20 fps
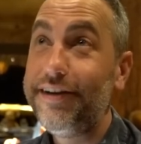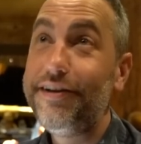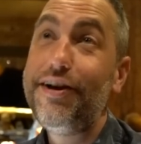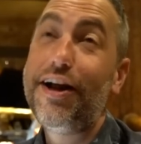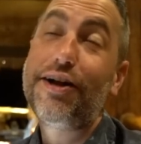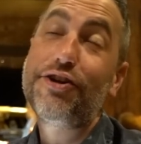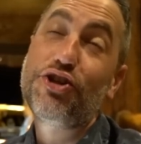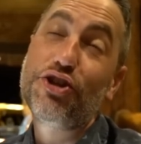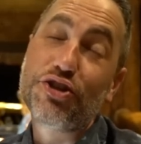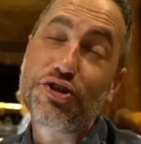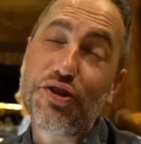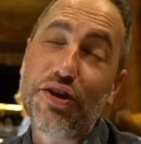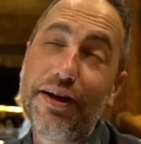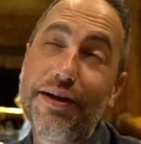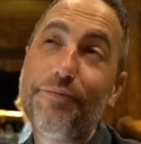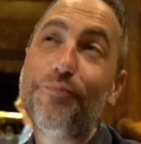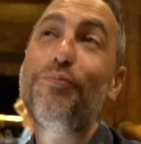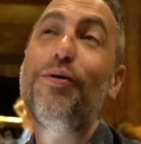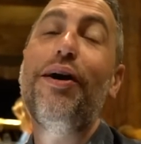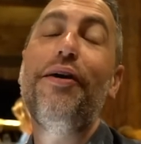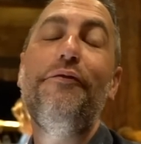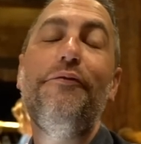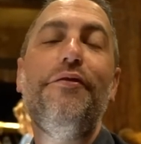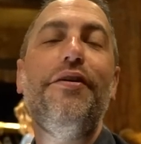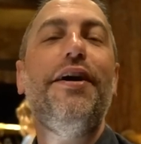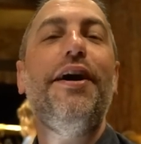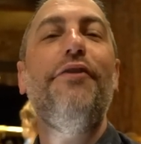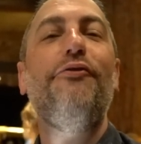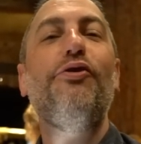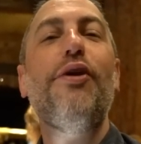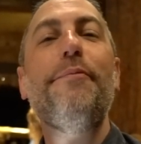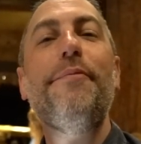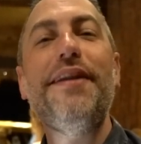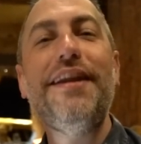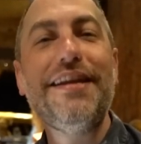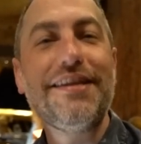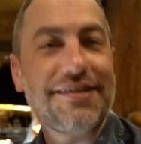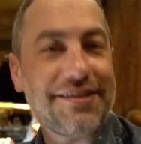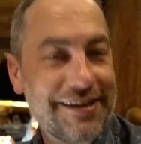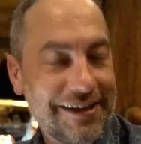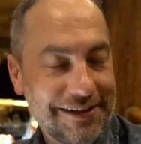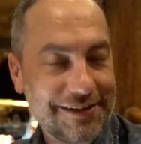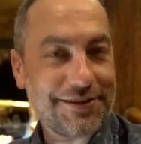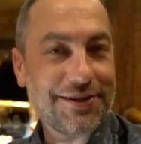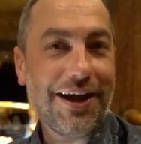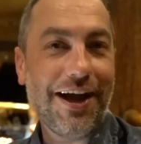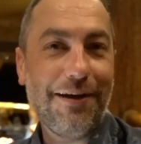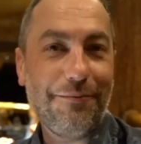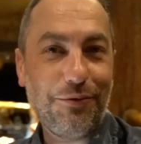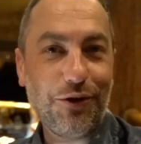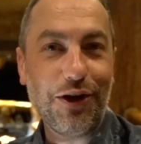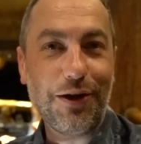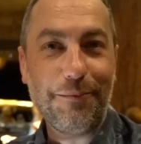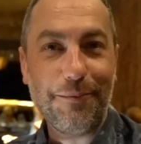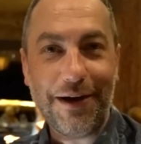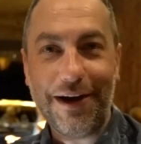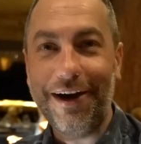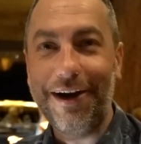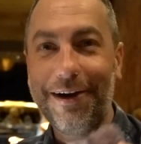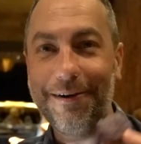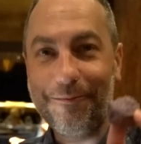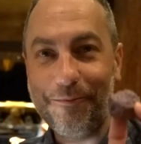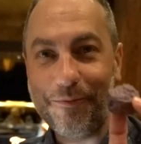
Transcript: Not just like, but reminiscent of Bull and Bear.